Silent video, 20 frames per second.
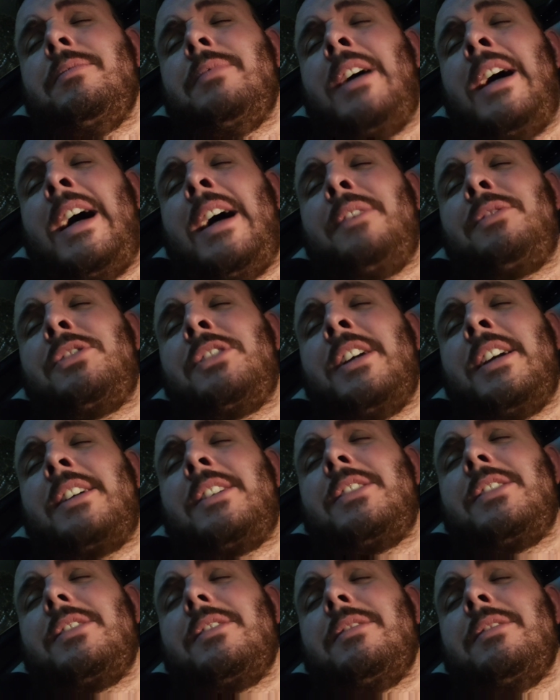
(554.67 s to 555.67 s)

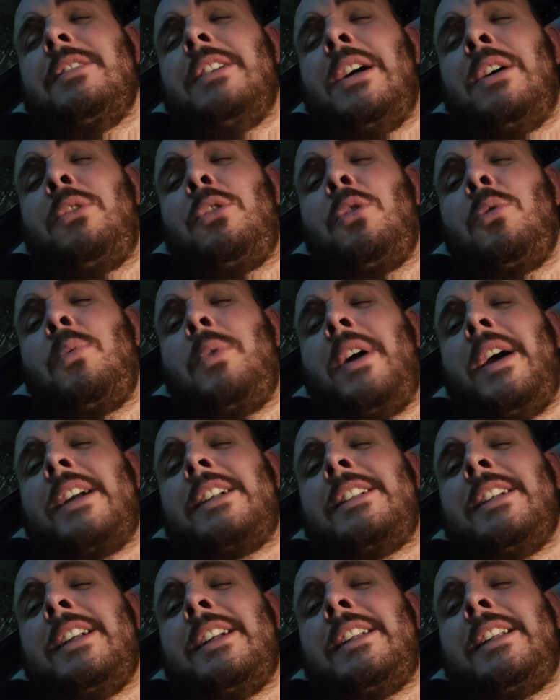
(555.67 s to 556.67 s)
6:30. I'm going to
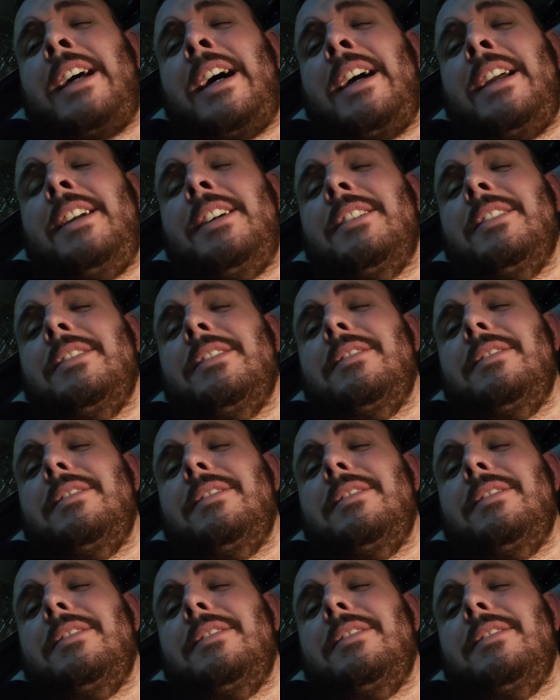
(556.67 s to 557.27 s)
work till I die.